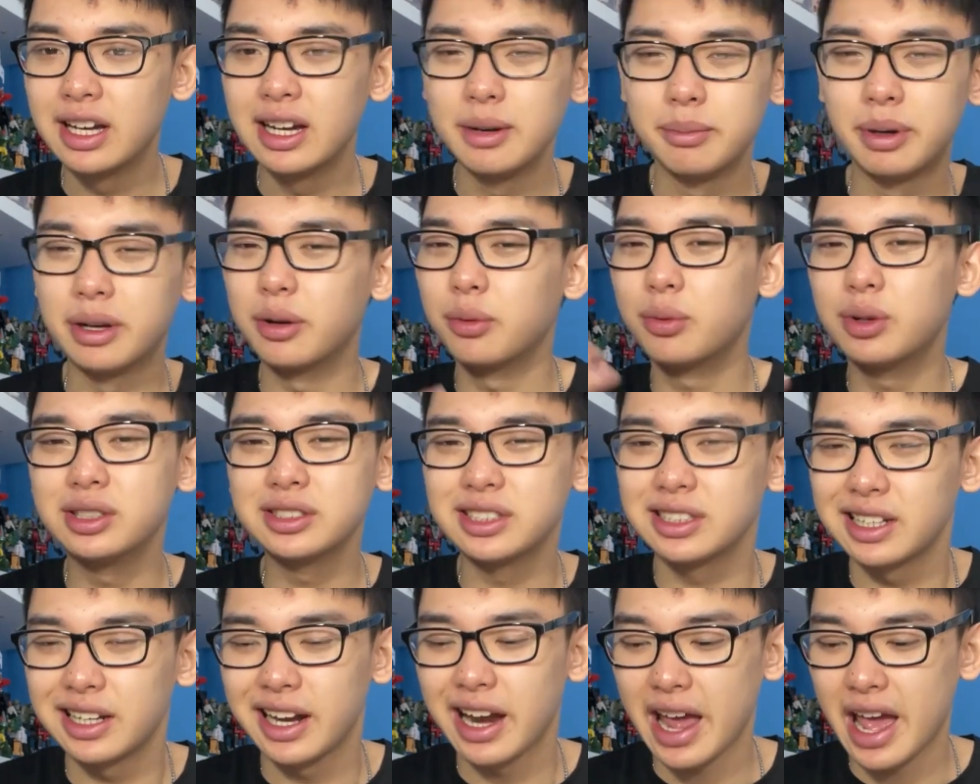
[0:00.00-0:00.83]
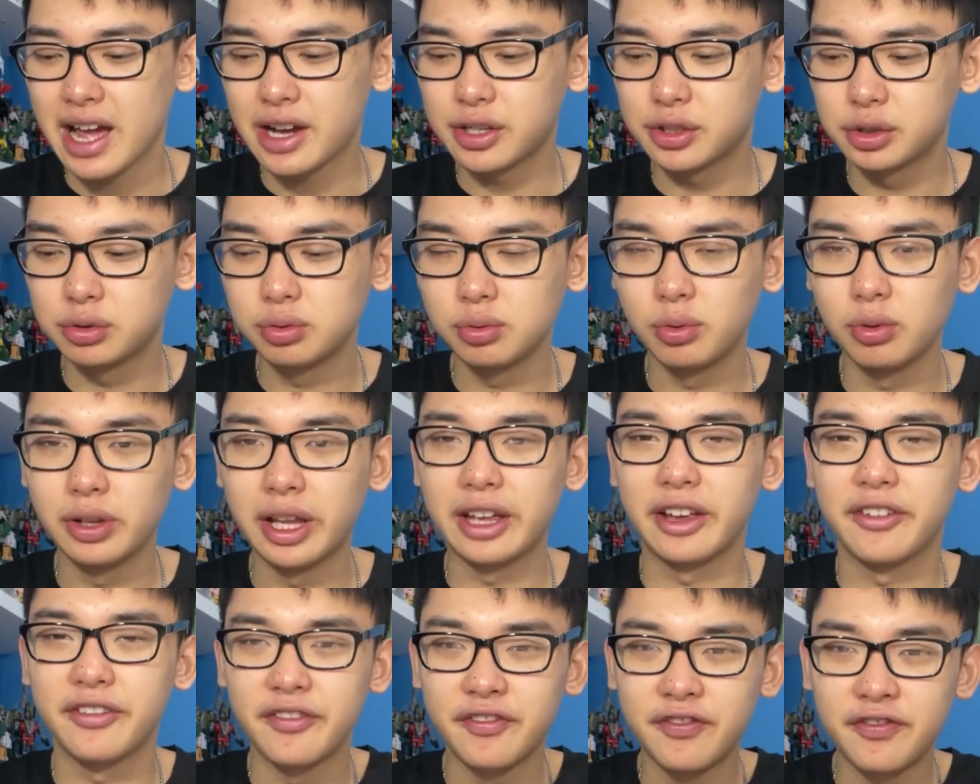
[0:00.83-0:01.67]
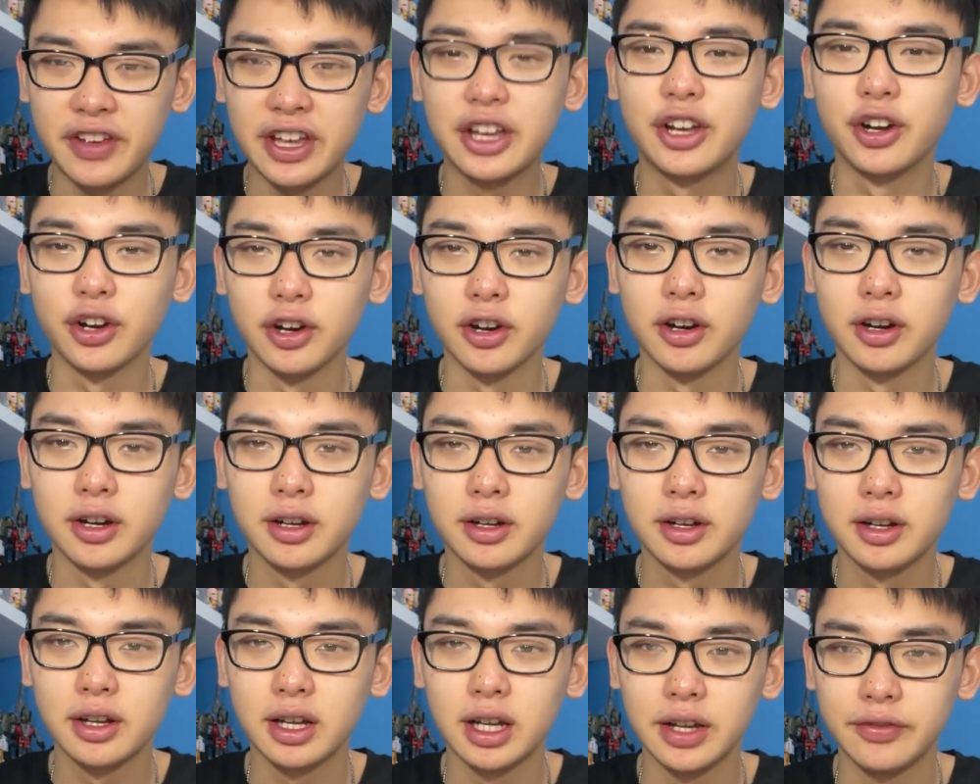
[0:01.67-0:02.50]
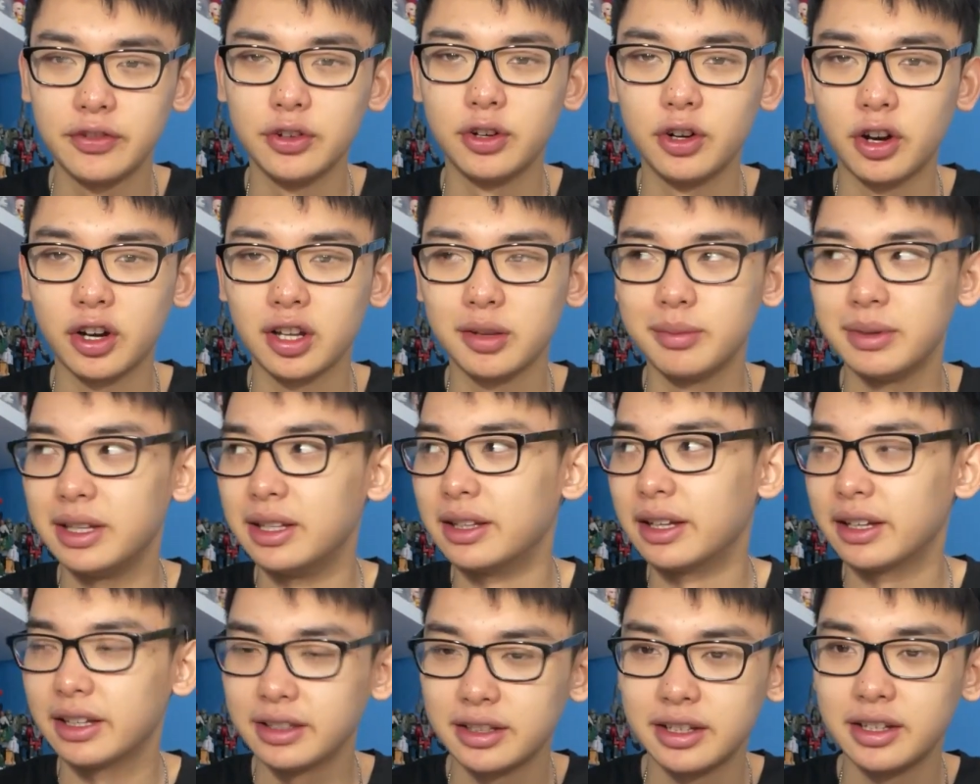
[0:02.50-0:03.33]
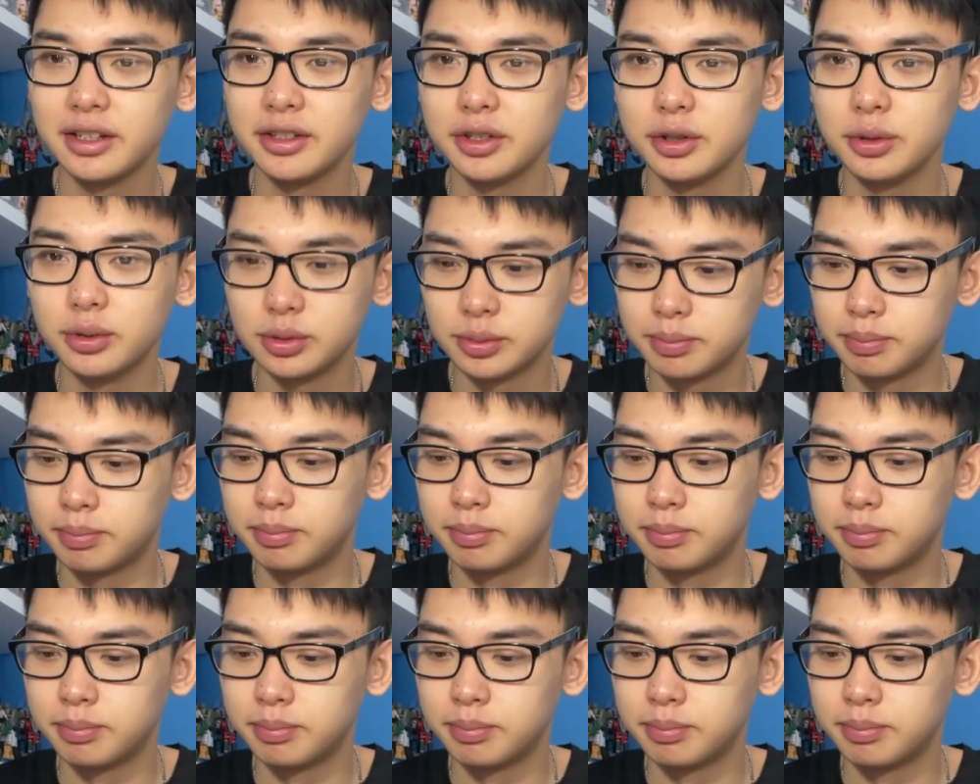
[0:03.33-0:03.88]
but it wasn't an actual like figure, if you know what I mean. Like, it didn't use